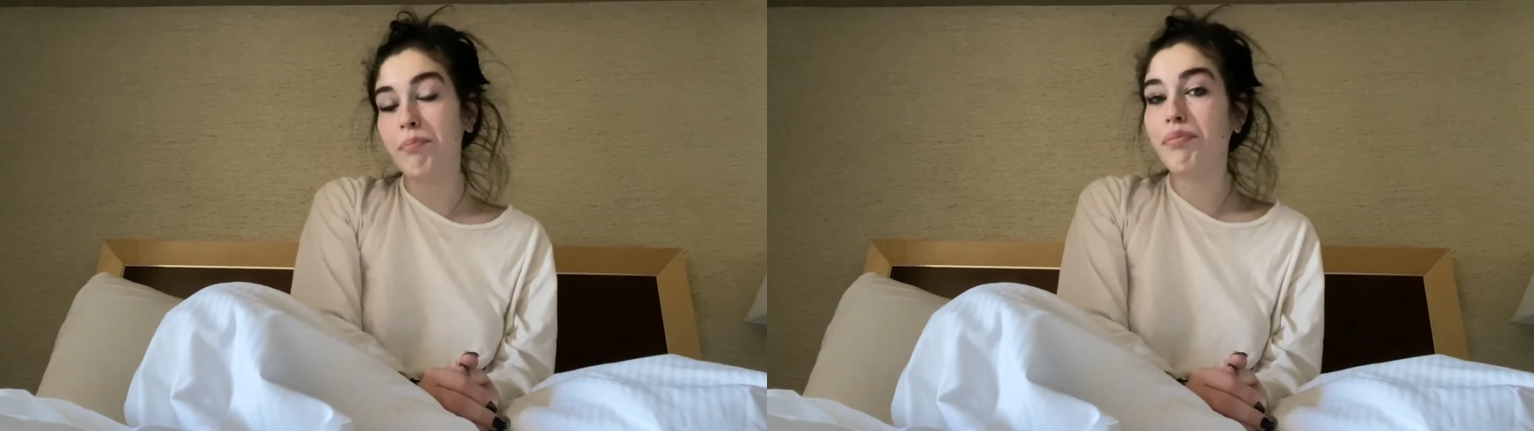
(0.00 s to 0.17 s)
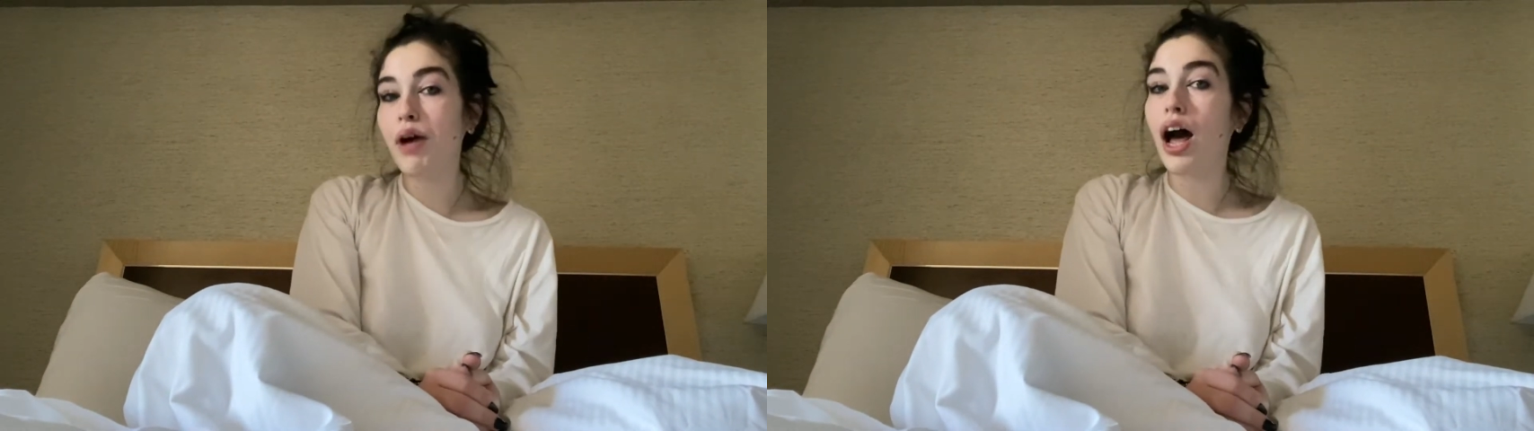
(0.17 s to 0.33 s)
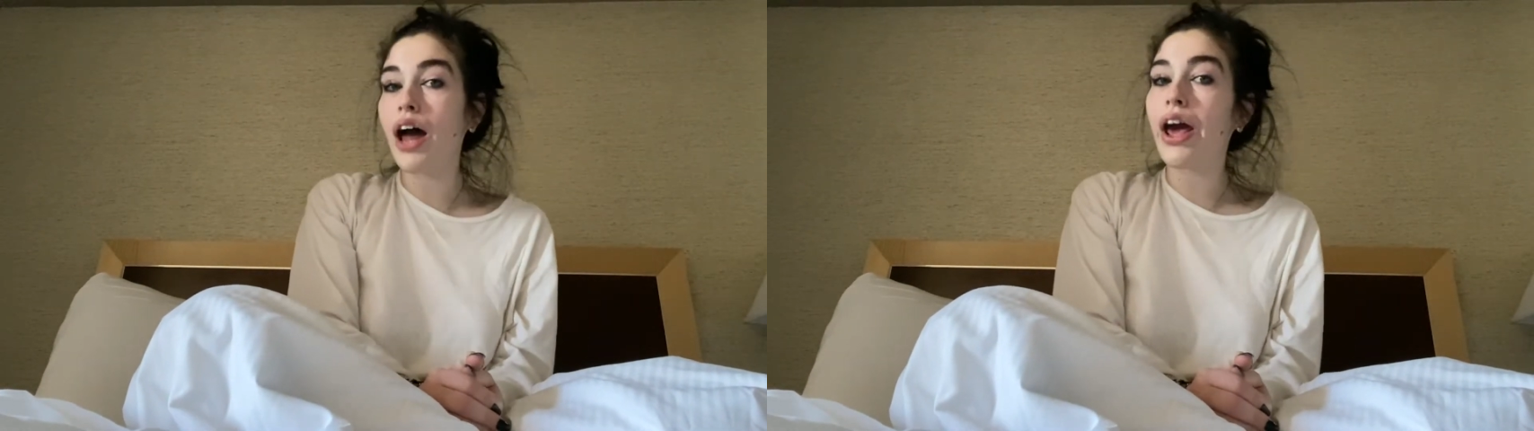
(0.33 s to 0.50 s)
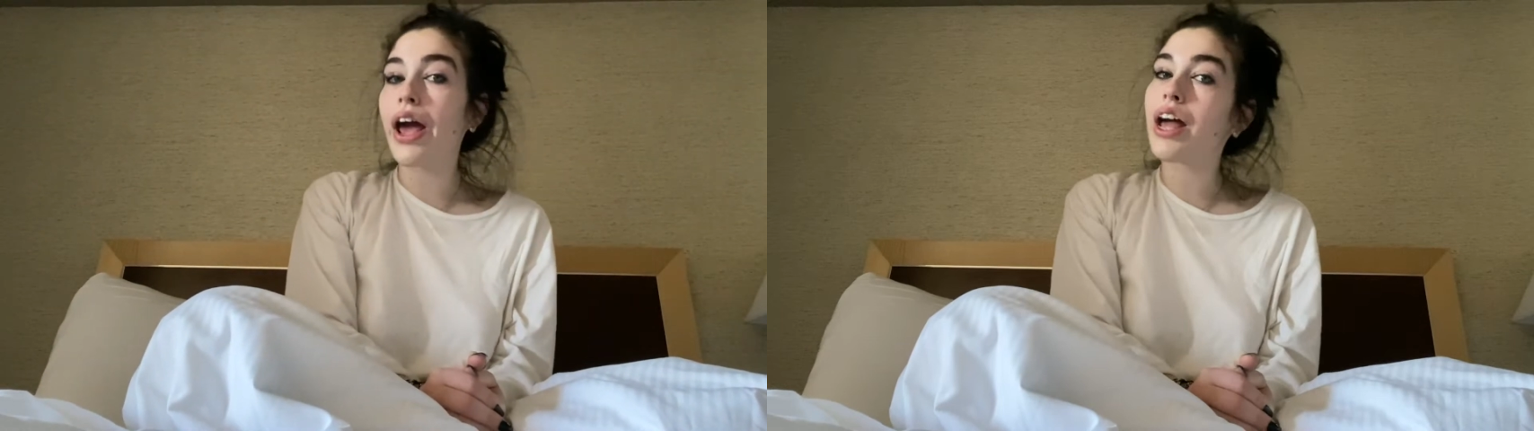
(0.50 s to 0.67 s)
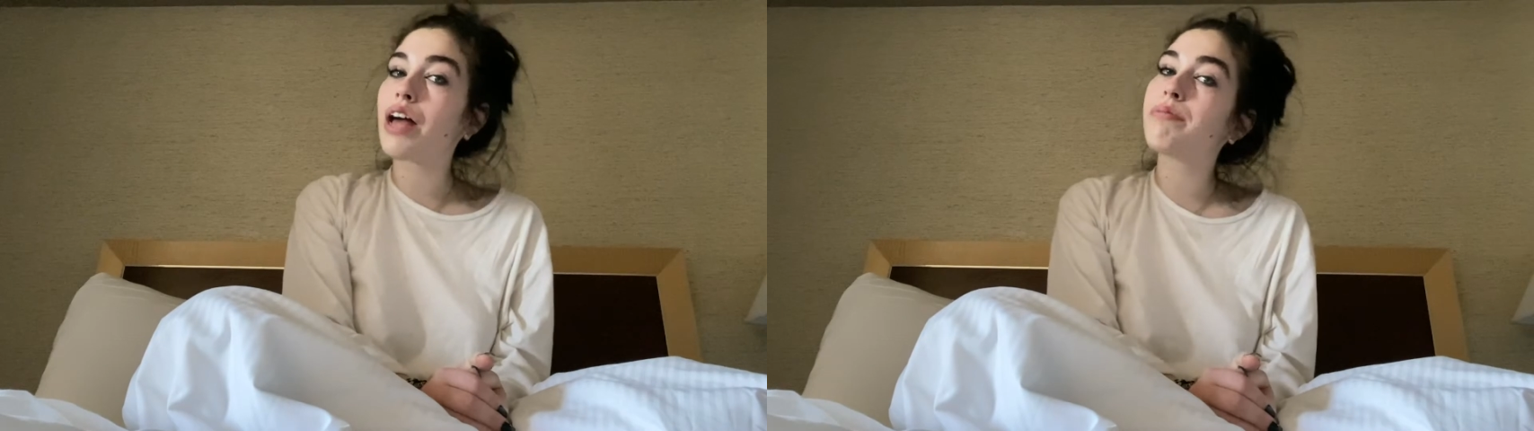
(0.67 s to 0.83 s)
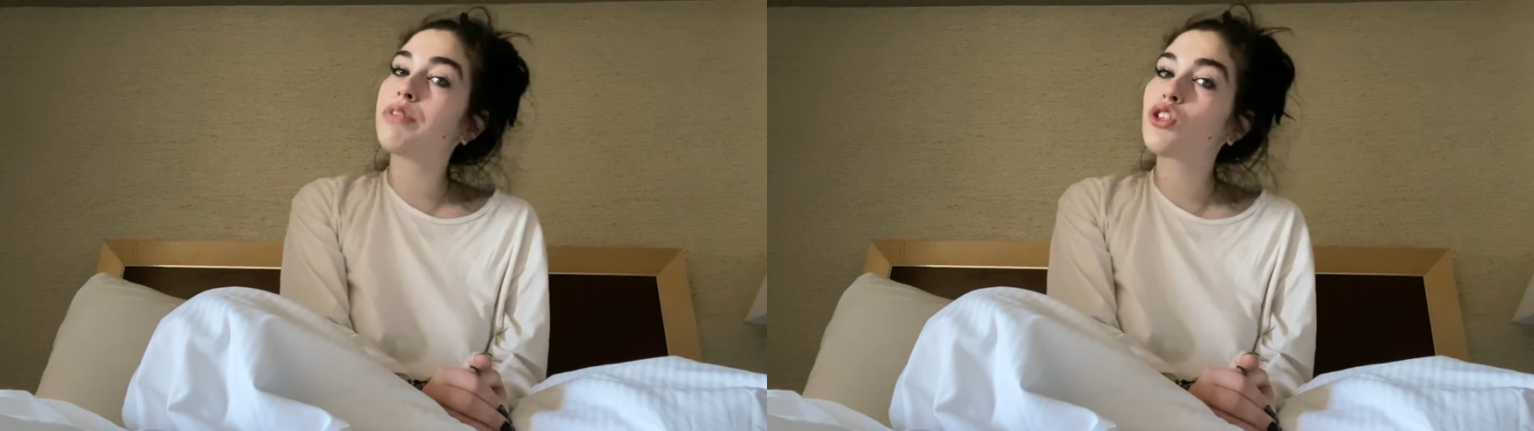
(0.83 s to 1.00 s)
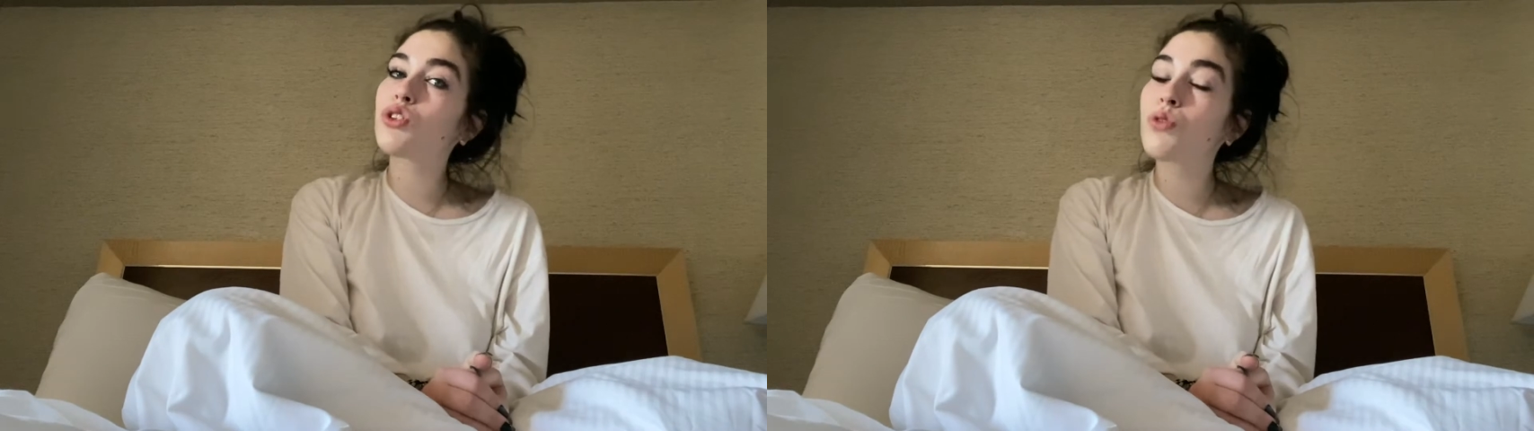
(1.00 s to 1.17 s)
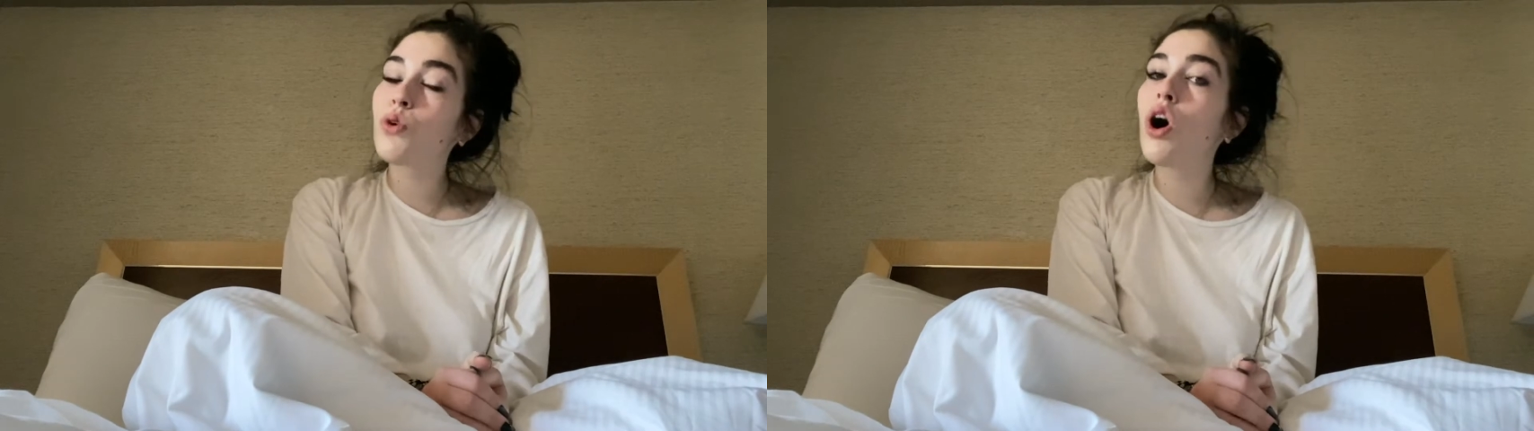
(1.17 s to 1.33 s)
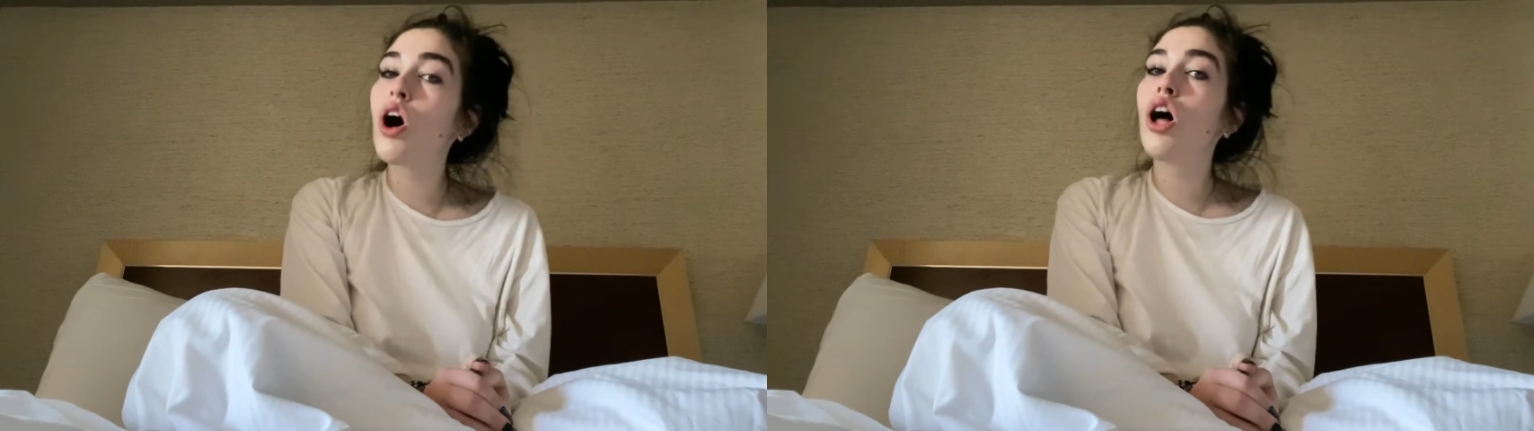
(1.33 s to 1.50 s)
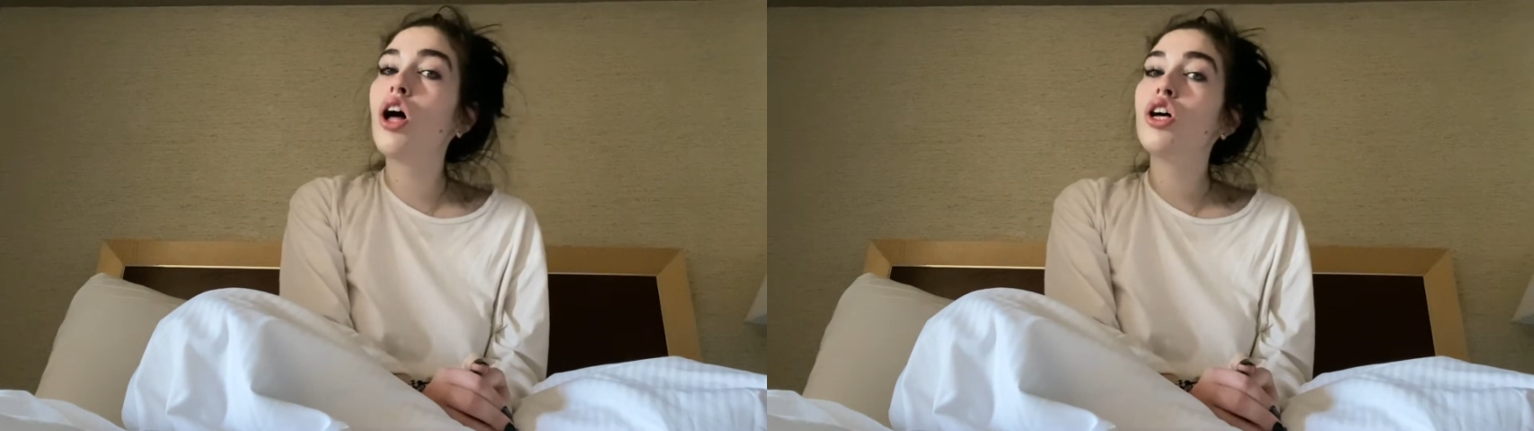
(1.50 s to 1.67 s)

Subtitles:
but I am in school,